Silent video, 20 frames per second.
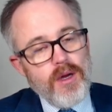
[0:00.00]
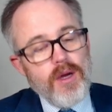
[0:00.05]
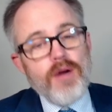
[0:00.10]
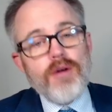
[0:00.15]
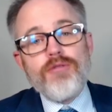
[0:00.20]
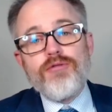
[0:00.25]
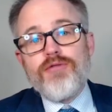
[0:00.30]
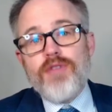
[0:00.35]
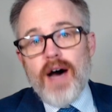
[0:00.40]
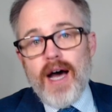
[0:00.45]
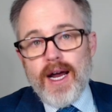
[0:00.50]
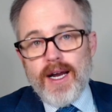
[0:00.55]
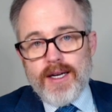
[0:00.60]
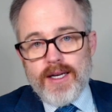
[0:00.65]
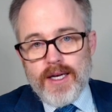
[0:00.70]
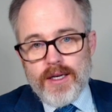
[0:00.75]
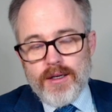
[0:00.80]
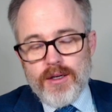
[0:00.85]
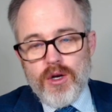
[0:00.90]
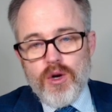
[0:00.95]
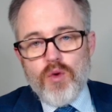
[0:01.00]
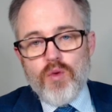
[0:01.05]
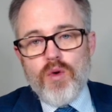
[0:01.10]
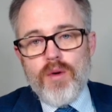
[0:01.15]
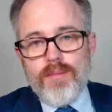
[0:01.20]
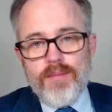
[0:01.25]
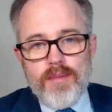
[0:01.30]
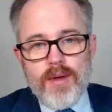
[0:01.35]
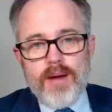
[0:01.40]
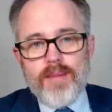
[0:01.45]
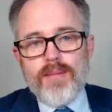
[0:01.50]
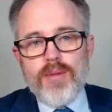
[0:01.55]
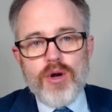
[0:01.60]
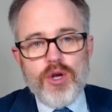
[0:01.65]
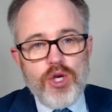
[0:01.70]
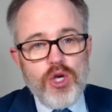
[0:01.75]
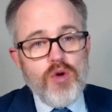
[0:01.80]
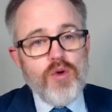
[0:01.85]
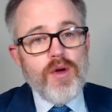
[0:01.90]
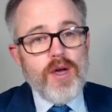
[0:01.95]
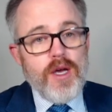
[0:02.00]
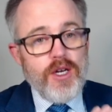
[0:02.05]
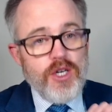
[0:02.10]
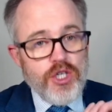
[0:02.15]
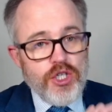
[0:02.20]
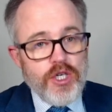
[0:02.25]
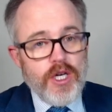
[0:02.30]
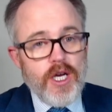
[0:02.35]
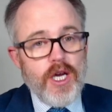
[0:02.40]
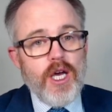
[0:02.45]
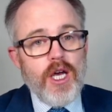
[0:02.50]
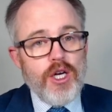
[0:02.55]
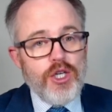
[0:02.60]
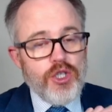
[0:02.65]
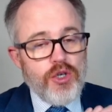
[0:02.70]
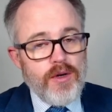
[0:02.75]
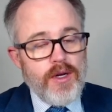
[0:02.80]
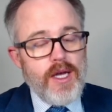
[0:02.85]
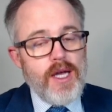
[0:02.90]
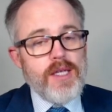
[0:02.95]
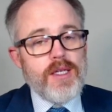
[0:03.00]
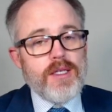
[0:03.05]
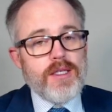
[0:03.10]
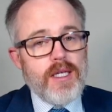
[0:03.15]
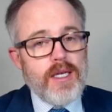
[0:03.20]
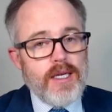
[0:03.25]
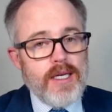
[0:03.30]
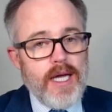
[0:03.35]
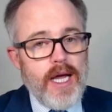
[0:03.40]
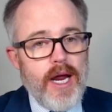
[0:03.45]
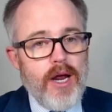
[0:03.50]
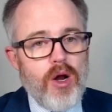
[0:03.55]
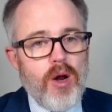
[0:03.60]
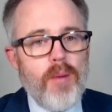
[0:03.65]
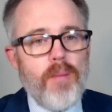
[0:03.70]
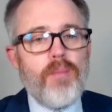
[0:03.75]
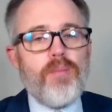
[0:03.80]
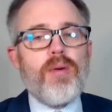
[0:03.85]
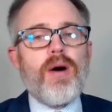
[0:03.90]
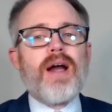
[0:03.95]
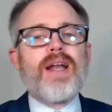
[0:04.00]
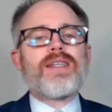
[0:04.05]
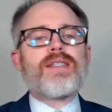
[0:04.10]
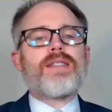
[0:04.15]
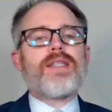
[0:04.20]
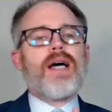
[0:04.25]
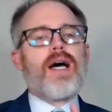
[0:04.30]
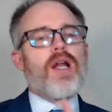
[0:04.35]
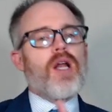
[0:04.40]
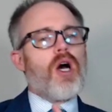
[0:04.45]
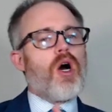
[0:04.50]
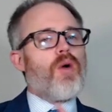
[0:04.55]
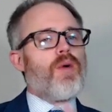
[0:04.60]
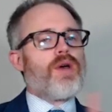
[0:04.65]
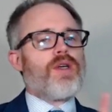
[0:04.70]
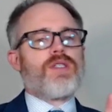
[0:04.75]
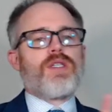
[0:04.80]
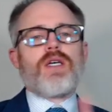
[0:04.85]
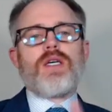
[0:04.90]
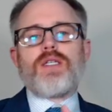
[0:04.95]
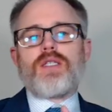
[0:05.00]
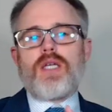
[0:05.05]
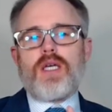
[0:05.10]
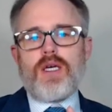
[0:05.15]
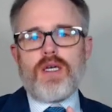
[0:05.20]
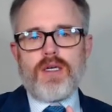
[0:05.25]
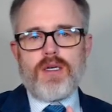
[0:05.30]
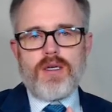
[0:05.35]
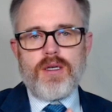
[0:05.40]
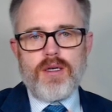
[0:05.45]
Finally, remember you can change your entity later, but it's not always easy,